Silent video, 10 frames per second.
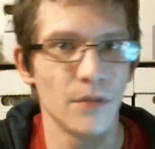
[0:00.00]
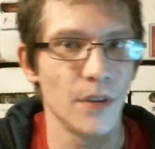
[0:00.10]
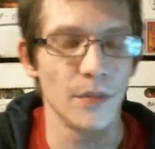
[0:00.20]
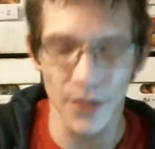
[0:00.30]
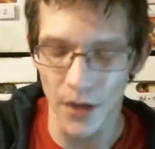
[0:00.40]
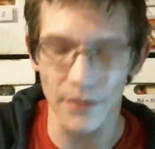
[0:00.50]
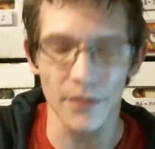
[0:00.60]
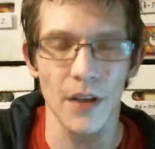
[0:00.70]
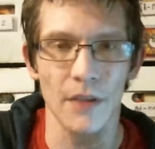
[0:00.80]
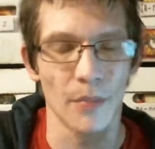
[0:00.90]
themselves
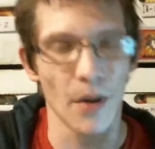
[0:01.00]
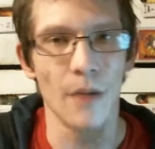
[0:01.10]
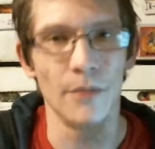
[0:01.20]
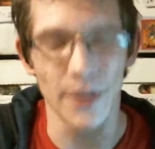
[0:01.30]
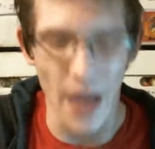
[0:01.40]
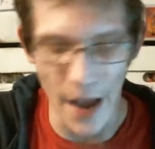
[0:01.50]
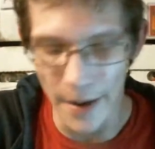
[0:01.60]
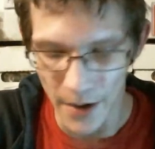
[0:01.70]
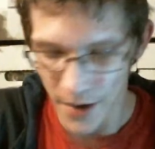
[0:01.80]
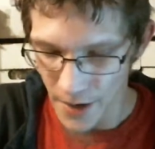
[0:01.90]
if they have a problem with
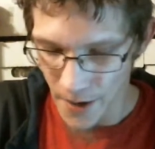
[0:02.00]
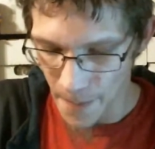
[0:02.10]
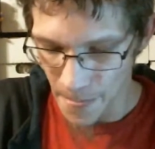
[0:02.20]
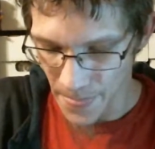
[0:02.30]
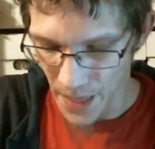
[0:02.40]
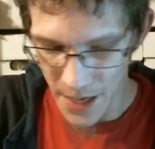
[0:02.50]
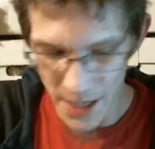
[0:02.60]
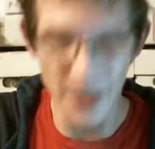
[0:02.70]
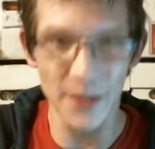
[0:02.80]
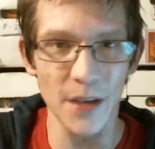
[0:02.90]
that. And
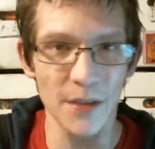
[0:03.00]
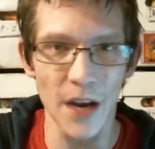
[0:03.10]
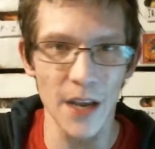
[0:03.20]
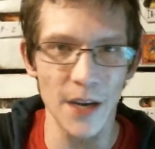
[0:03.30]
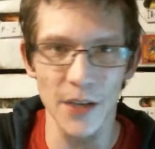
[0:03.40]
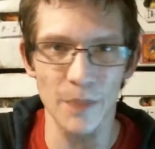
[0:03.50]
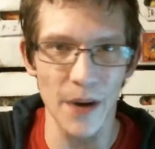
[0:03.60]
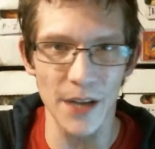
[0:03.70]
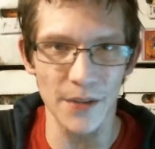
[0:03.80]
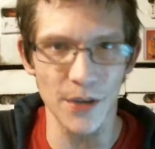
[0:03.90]
he's kind of
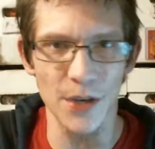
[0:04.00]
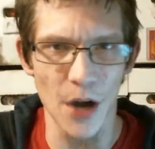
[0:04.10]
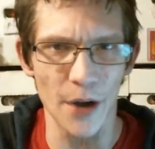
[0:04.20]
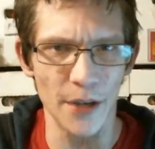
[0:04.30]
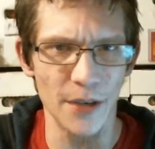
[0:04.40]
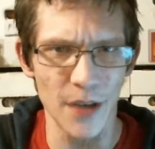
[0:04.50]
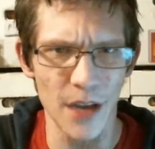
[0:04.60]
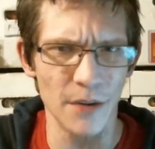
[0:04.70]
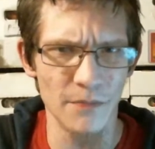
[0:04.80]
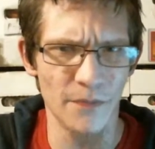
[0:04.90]
inexperienced and young
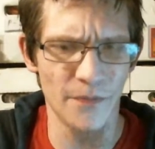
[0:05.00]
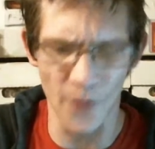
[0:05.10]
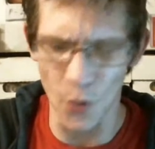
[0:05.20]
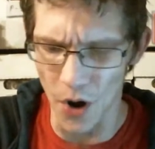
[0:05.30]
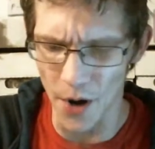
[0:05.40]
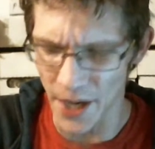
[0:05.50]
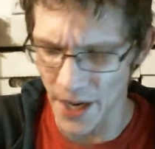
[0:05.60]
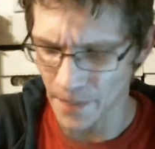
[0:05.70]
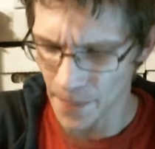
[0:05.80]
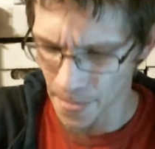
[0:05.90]
and
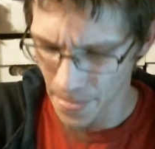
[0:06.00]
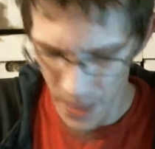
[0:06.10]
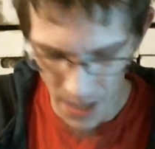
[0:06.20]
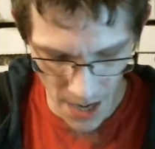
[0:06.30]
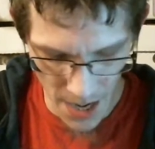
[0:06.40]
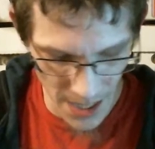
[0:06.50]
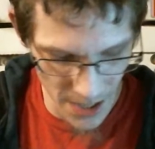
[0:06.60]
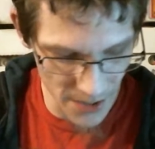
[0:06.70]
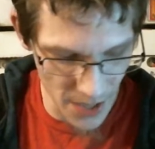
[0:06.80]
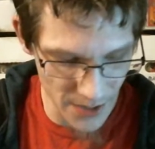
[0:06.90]
foolhardy. And he
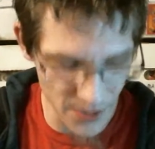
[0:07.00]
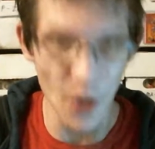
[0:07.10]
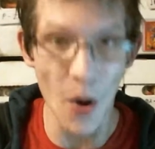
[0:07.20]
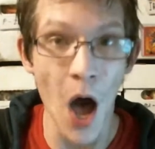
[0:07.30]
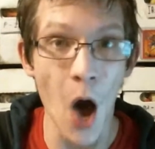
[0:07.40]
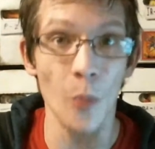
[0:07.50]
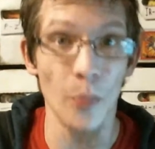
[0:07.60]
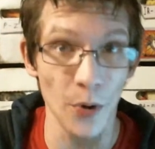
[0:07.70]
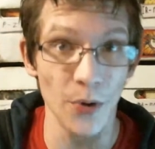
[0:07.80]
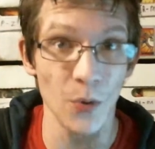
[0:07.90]
decides to go
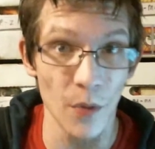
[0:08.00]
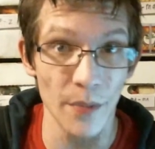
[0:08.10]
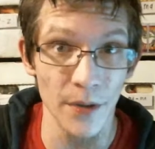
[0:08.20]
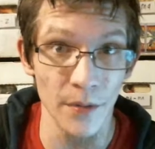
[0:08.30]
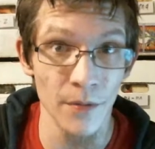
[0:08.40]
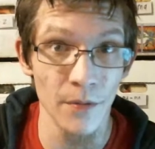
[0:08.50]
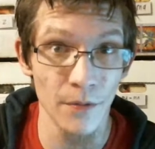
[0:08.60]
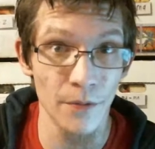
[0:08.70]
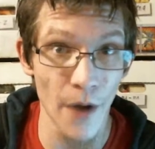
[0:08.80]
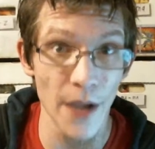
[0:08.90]
help Wonder Woman
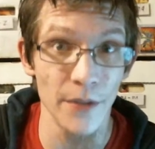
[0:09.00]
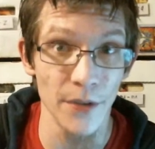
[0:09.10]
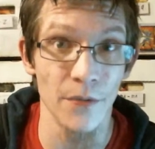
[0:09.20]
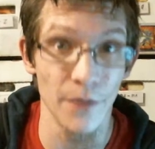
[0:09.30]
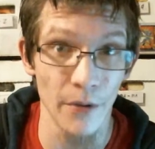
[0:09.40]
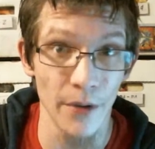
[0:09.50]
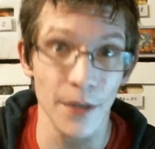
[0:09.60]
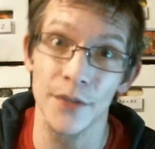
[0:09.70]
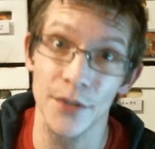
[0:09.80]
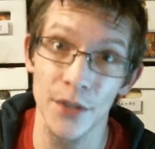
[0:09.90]
fight this villain,
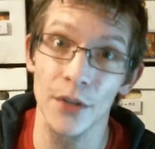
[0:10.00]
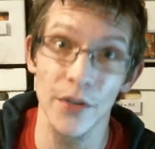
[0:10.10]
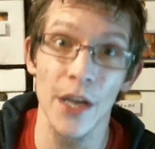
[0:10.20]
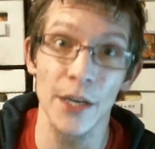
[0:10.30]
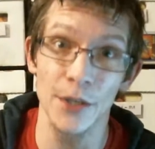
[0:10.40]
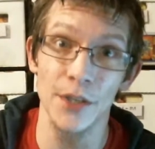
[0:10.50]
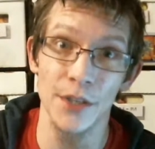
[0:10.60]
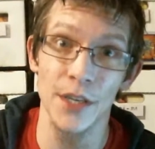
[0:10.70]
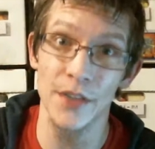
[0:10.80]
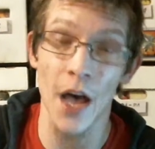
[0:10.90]
because she looks like she
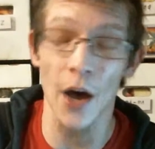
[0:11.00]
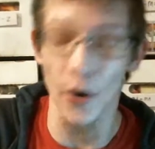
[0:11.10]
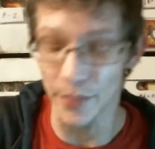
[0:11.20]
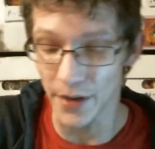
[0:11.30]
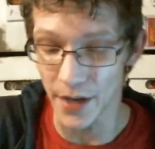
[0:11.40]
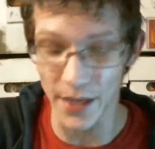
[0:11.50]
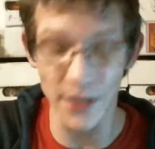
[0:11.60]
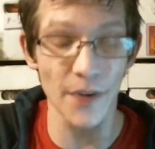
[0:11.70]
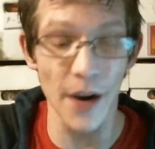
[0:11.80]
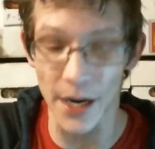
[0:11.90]
needs help. And
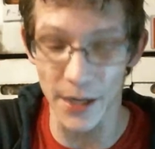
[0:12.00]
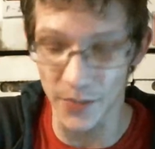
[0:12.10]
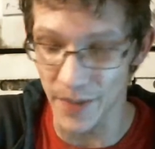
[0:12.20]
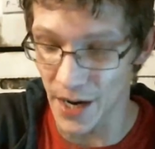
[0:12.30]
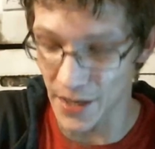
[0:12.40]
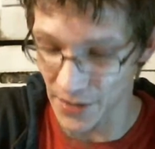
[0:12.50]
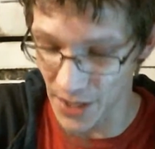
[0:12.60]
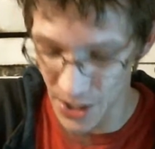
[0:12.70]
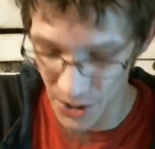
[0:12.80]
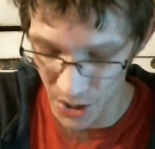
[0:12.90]
he's very inexperienced,
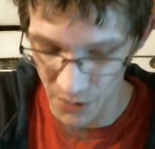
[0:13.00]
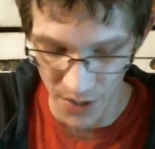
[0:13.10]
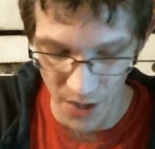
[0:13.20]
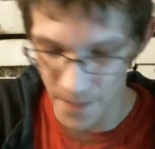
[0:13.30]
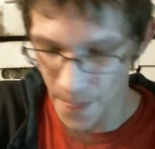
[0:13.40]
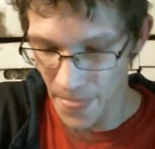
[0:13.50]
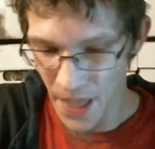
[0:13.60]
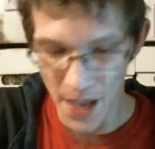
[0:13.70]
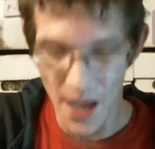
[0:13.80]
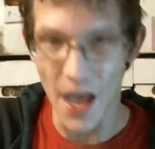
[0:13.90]
and he shows up,
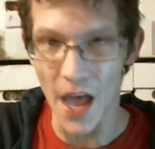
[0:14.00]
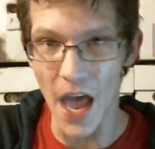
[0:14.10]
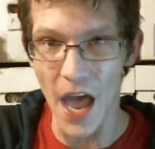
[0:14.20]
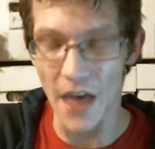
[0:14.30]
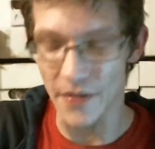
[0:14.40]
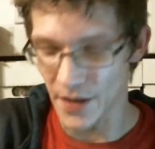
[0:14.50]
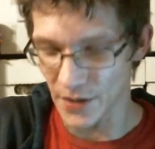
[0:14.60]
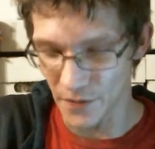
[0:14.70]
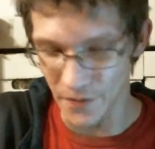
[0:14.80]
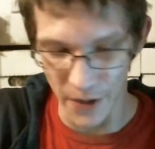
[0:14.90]
and
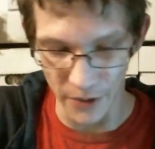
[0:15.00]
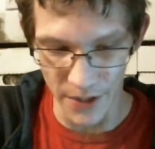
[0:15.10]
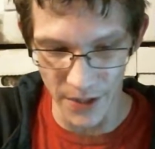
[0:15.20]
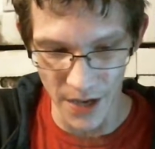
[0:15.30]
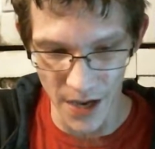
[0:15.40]
this villain